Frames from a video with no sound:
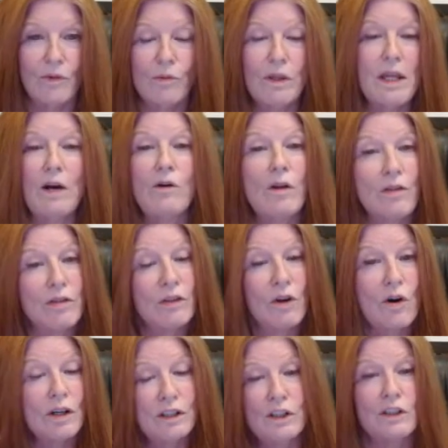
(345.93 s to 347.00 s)
without
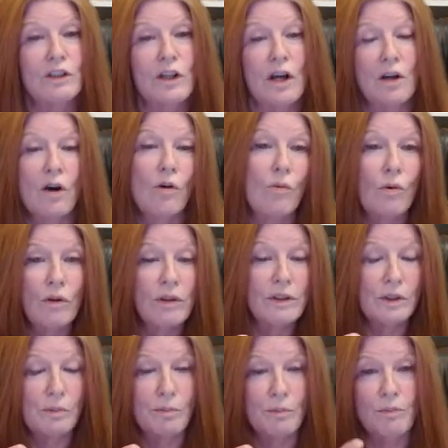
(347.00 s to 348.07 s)
conscious thought oh well
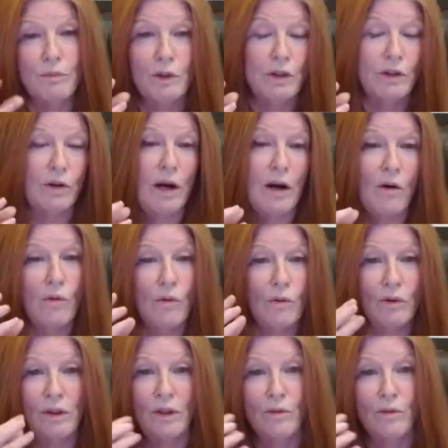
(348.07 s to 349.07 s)
this you know how